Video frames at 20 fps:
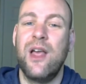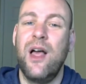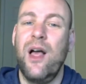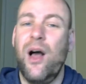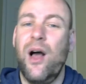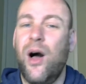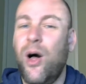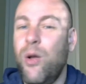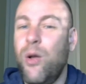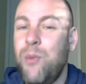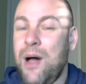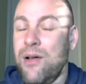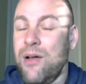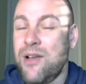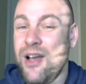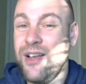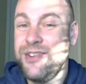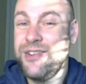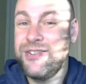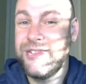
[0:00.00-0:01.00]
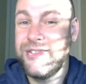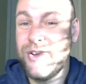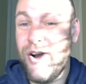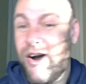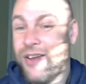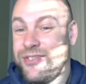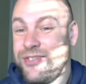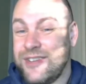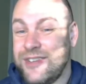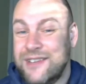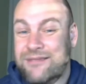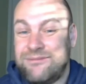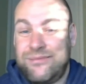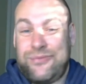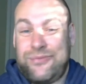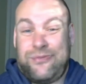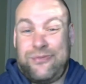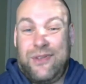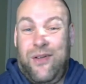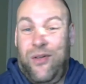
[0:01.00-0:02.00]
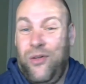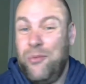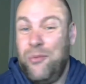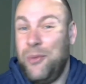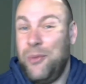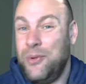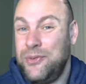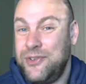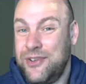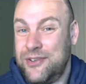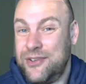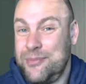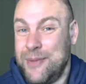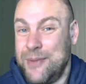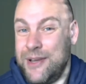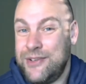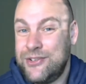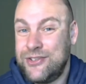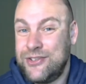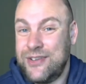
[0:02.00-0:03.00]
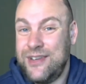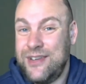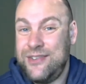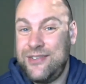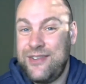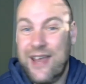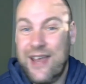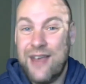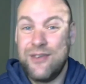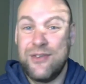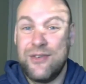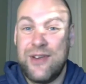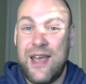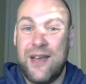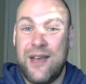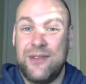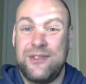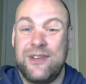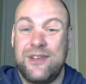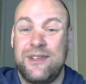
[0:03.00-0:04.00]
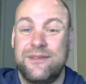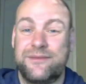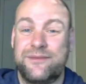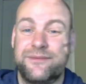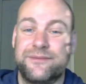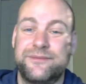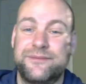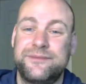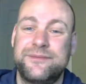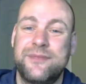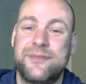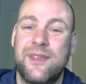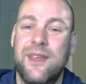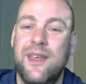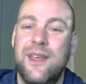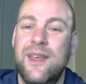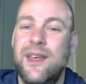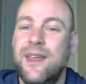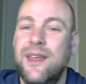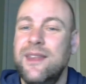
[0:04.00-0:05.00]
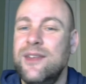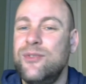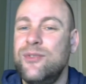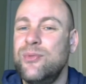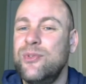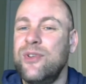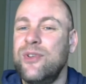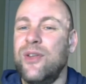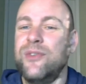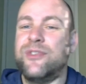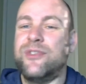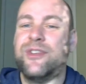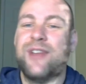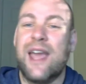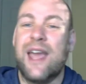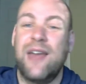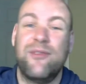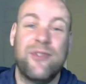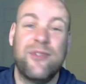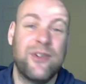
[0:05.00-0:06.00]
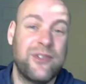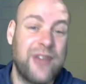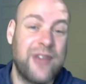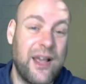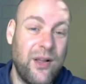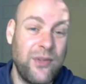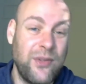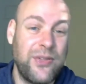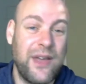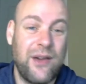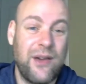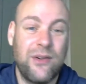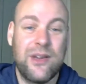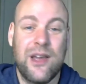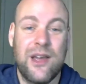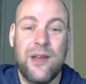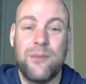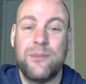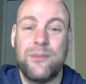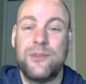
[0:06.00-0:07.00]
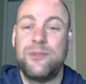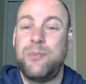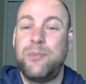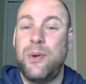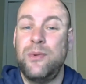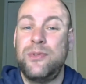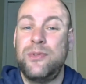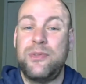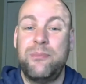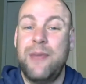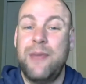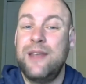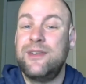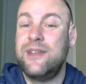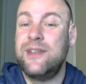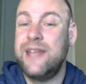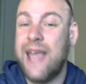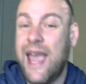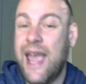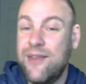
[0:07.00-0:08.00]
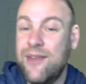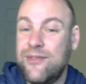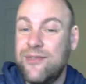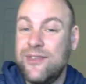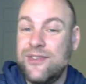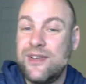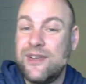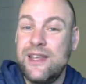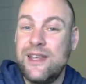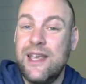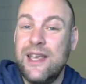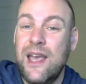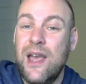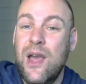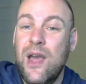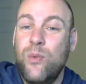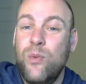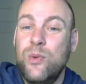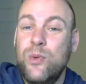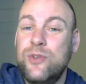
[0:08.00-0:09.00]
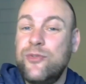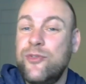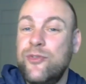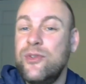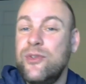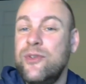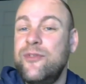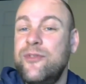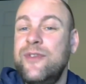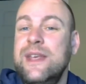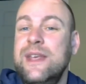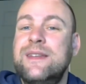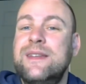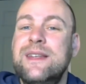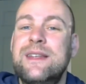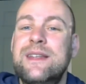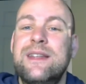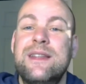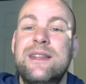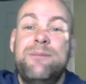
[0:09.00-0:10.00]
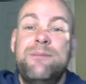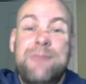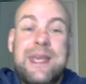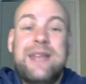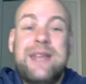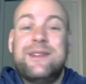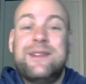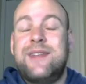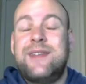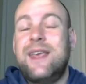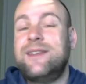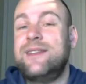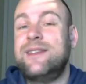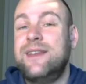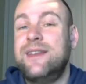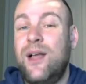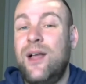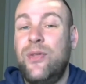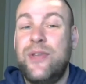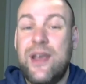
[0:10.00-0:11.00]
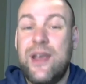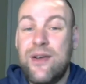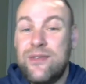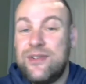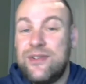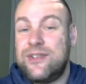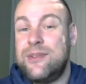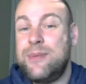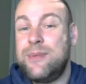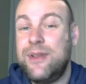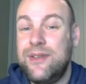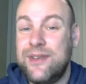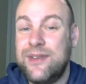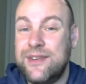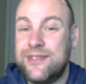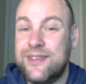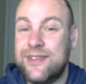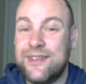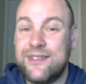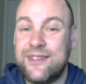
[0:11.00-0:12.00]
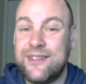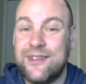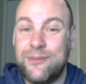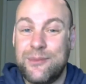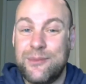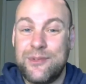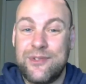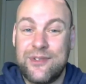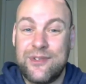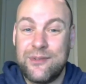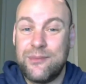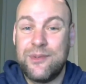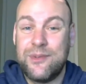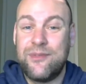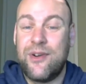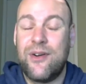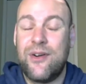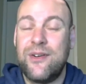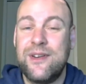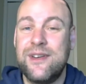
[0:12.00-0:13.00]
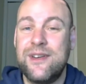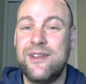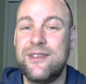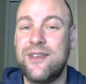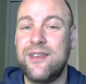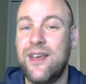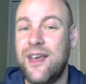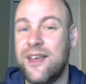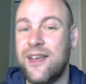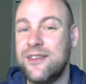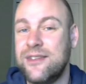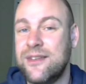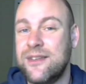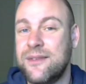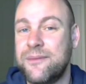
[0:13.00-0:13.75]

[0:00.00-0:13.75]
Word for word: all while costing almost as much as standard housing. This results in adverse health outcomes, both mentally and physically, which further feeds into the means-tested healthcare and disability systems that we've already discussed.